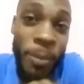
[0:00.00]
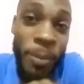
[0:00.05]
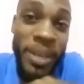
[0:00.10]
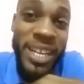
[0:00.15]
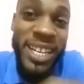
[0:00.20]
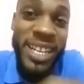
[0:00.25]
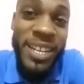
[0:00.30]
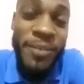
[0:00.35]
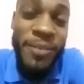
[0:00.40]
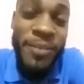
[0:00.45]

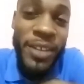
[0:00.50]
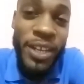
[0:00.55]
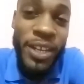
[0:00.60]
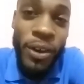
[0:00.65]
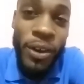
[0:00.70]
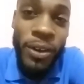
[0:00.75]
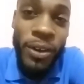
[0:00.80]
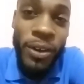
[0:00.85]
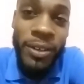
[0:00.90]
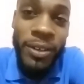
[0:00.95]
women in the
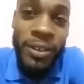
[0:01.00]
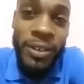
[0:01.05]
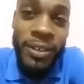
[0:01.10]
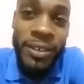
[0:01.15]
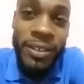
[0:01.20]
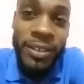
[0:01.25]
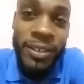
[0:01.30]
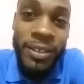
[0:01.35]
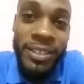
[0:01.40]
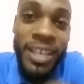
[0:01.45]
video
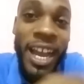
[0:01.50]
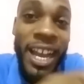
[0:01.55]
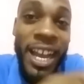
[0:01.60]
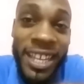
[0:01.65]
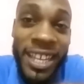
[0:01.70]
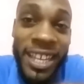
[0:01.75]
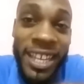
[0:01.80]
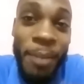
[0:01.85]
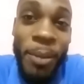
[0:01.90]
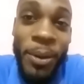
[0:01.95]

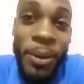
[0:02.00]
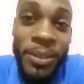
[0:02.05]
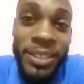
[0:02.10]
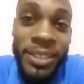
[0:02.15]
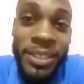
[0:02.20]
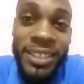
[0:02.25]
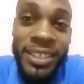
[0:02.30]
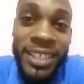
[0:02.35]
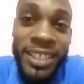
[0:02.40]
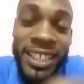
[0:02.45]
talking
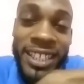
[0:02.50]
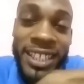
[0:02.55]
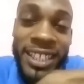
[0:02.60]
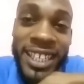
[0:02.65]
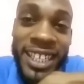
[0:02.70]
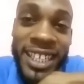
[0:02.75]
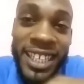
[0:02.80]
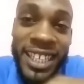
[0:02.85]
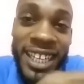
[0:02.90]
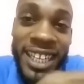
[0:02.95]
about it in
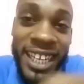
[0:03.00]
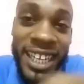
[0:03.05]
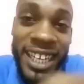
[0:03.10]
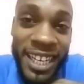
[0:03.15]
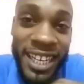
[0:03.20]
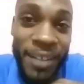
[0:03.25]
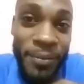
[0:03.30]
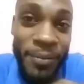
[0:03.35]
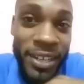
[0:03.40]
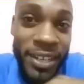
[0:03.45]
the
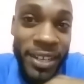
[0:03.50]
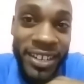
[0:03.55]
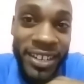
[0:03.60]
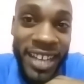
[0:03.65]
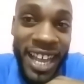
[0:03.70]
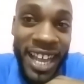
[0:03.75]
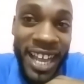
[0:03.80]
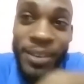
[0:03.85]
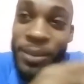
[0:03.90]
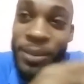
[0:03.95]
Gleaner video.
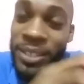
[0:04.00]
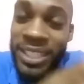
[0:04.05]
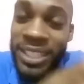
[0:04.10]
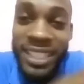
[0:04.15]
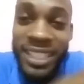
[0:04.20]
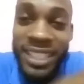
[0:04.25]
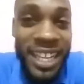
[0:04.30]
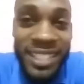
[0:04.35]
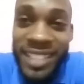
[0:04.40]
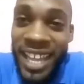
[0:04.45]
I don't
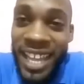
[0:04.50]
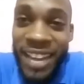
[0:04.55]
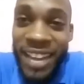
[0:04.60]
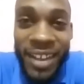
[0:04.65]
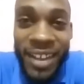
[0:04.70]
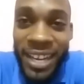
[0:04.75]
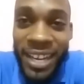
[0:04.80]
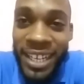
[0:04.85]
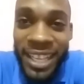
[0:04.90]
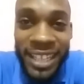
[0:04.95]
think that's
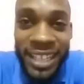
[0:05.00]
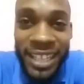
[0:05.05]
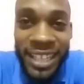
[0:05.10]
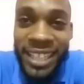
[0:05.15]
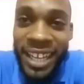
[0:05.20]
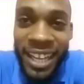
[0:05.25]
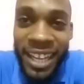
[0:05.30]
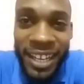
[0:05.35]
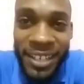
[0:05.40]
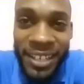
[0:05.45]
ironic
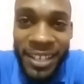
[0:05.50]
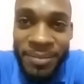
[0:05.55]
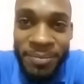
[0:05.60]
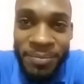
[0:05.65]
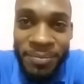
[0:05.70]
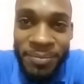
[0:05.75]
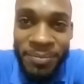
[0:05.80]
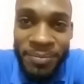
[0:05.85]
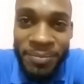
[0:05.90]
at all. You